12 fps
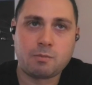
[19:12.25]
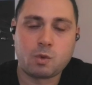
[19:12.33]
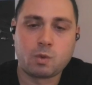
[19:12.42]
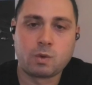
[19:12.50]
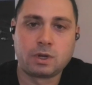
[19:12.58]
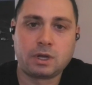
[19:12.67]

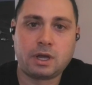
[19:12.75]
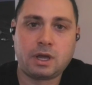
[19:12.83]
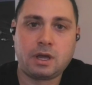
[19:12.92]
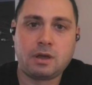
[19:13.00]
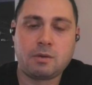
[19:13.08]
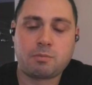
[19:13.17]

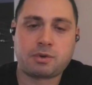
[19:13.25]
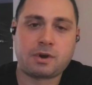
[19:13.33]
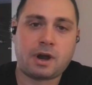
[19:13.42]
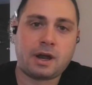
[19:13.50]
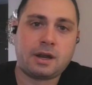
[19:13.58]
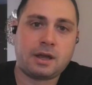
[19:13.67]
really
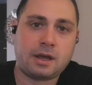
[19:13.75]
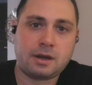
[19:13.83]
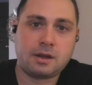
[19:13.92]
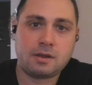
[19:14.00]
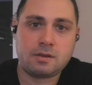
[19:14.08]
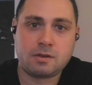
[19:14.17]

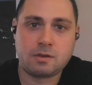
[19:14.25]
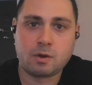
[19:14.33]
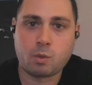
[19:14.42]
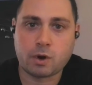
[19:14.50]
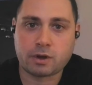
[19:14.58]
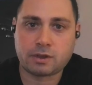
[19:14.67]
prided the
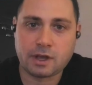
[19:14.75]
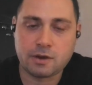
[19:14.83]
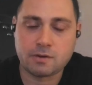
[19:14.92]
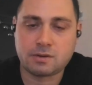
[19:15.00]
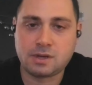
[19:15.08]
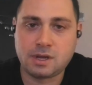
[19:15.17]
work that
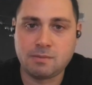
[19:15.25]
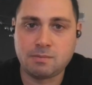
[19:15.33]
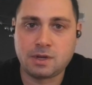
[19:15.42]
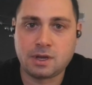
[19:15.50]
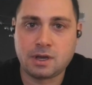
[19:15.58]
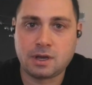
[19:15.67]
your team
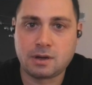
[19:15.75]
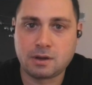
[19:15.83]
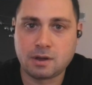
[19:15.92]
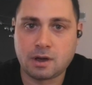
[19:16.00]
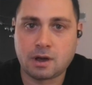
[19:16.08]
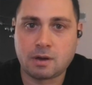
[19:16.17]
did
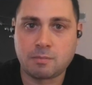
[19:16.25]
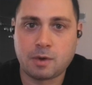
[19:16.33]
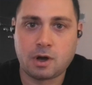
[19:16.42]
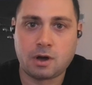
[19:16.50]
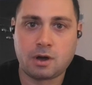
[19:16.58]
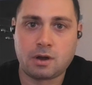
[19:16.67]

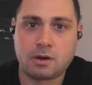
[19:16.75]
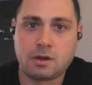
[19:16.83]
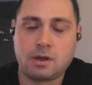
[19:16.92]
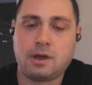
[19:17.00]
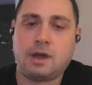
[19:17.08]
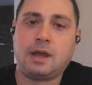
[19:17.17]
on
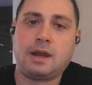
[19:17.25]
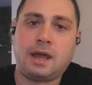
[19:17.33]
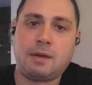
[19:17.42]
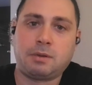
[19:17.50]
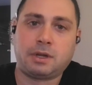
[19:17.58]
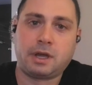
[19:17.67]

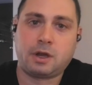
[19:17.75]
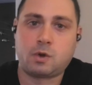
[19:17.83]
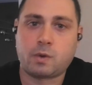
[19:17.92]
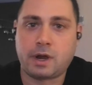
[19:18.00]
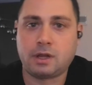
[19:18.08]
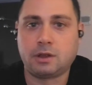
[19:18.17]
enabling
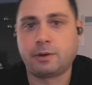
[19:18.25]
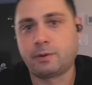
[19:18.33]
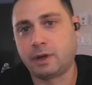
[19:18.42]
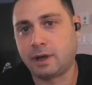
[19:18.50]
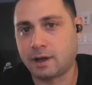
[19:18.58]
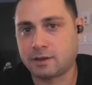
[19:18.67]
great
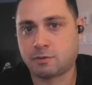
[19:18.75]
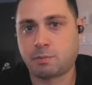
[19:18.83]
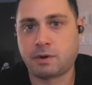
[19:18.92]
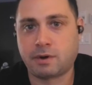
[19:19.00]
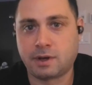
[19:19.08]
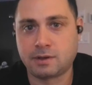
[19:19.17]
learning
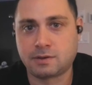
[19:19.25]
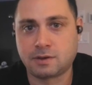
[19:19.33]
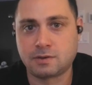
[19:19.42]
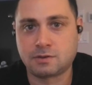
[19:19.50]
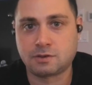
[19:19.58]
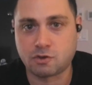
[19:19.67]

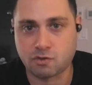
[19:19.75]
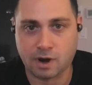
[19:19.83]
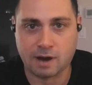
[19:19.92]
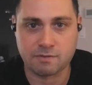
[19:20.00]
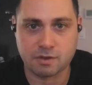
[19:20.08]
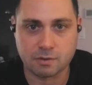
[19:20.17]
experiences to
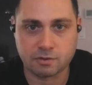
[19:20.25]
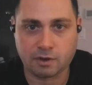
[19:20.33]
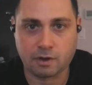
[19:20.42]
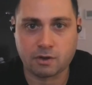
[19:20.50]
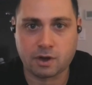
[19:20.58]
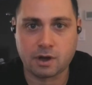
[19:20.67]
drive those
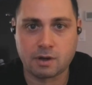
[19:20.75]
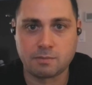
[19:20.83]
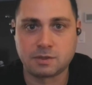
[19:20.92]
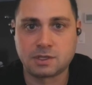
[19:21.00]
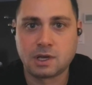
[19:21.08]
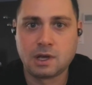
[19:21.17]

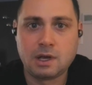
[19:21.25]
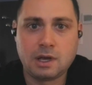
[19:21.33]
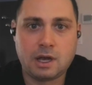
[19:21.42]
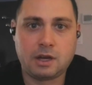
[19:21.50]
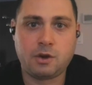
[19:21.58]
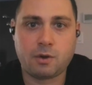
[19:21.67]
outcomes.
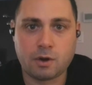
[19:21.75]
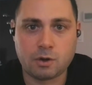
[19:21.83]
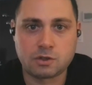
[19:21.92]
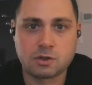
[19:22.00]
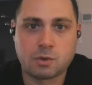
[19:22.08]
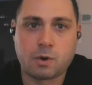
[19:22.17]
And you're
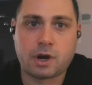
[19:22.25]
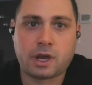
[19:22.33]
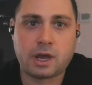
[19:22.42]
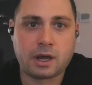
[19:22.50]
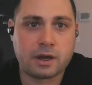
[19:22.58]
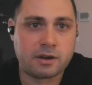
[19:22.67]
also
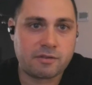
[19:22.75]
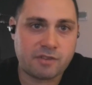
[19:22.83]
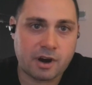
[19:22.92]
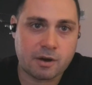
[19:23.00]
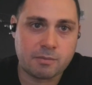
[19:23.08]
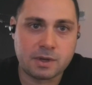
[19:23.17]
working in
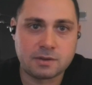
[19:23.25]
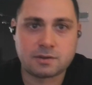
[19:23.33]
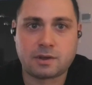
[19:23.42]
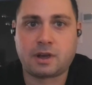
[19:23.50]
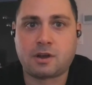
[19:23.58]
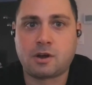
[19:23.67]
environments
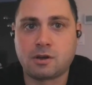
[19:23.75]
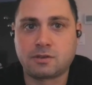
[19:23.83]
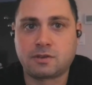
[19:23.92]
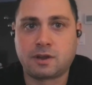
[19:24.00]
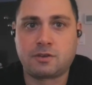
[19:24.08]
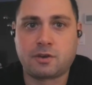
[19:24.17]
like call
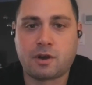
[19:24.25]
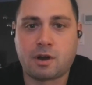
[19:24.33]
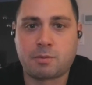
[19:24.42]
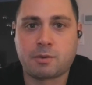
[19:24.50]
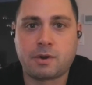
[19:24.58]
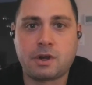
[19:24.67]
center
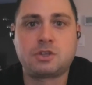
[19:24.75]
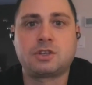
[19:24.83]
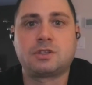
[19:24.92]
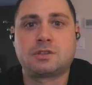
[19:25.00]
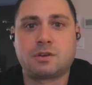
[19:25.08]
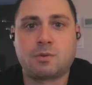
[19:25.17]

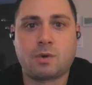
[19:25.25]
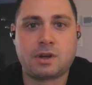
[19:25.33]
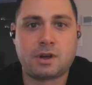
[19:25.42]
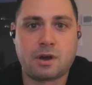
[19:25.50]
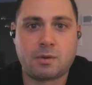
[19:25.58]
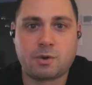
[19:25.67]
operations and
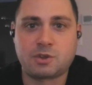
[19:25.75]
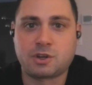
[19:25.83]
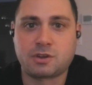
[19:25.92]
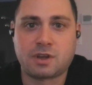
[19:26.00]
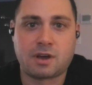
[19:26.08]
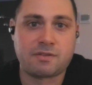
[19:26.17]
whatnot, which are
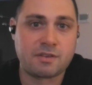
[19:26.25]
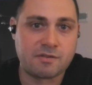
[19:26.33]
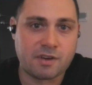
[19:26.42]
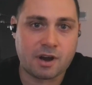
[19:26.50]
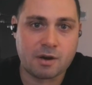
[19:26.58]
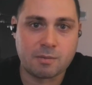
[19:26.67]
tough
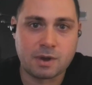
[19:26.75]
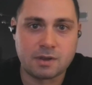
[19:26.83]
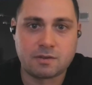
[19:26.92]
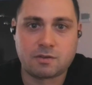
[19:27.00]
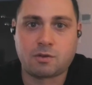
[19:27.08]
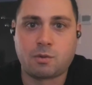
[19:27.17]

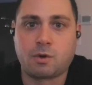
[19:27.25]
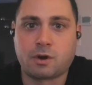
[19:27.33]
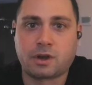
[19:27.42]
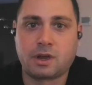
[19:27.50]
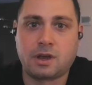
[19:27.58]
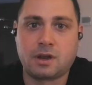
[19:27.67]
environments to
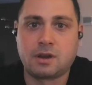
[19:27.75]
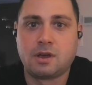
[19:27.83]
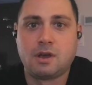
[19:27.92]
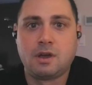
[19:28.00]
work in